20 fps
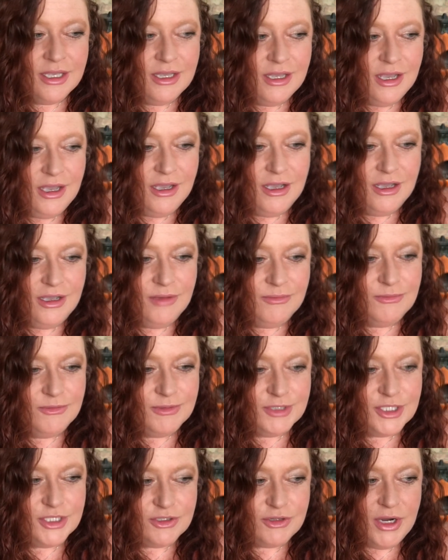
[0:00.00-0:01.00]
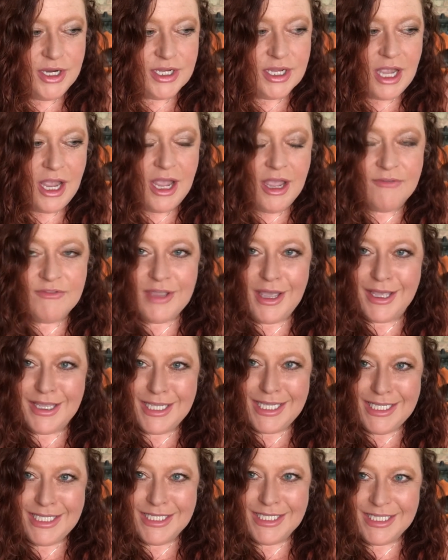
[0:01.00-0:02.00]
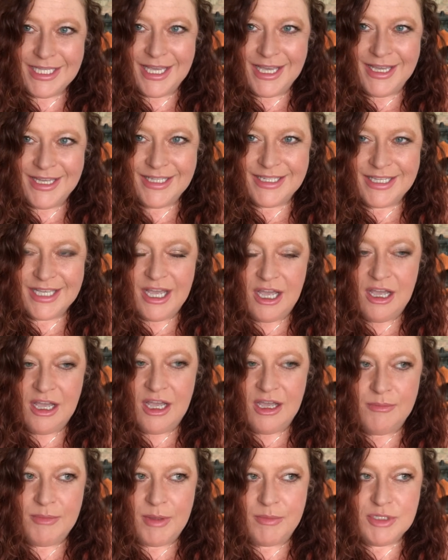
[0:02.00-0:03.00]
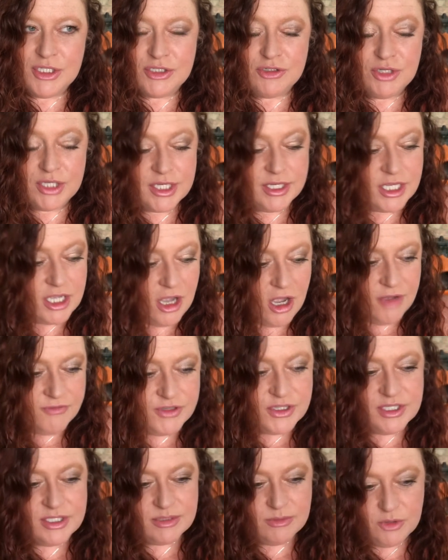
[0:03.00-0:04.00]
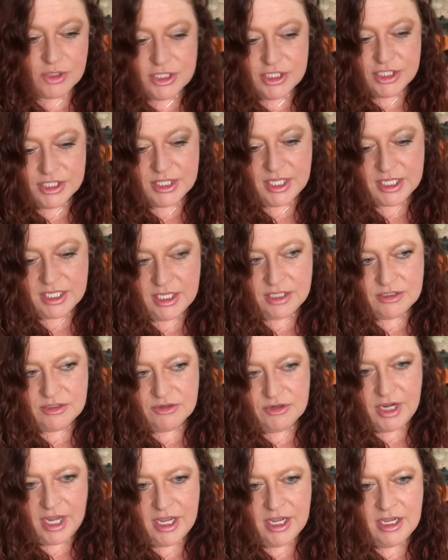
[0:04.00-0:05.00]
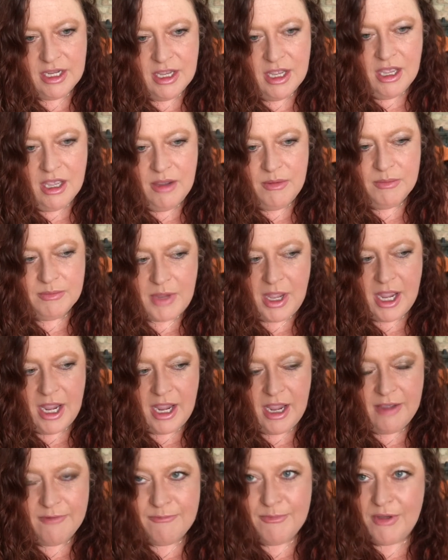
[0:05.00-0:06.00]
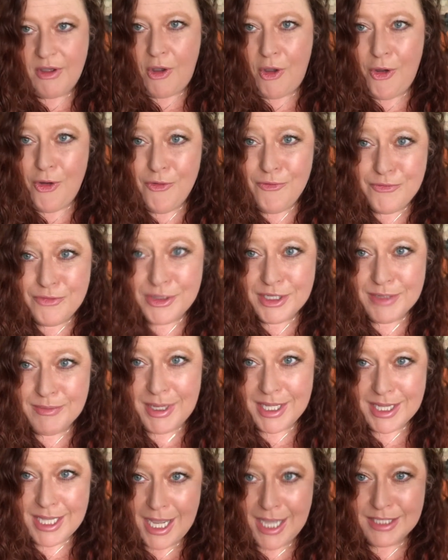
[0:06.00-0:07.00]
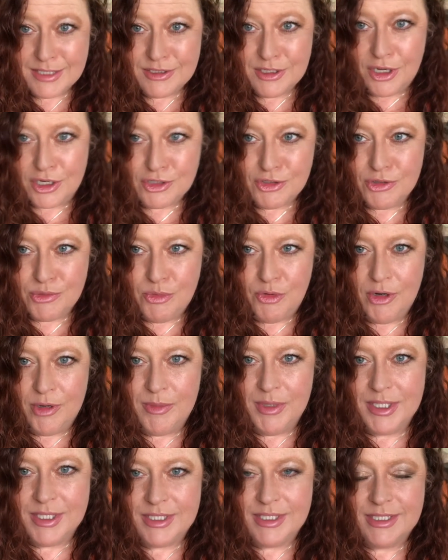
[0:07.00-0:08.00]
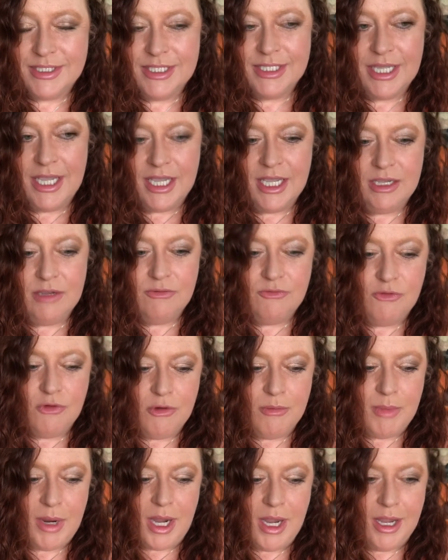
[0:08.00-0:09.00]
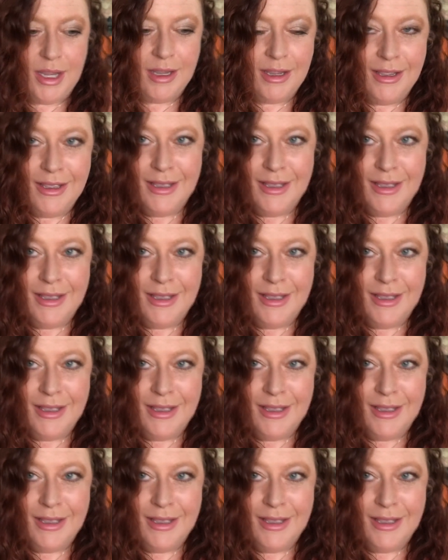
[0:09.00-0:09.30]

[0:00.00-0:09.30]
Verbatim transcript: um, which is great. I have not eaten yet. Um, I'm just drinking coffee this morning, just like yesterday. Um, I have hopefully my last doctor appointment today for my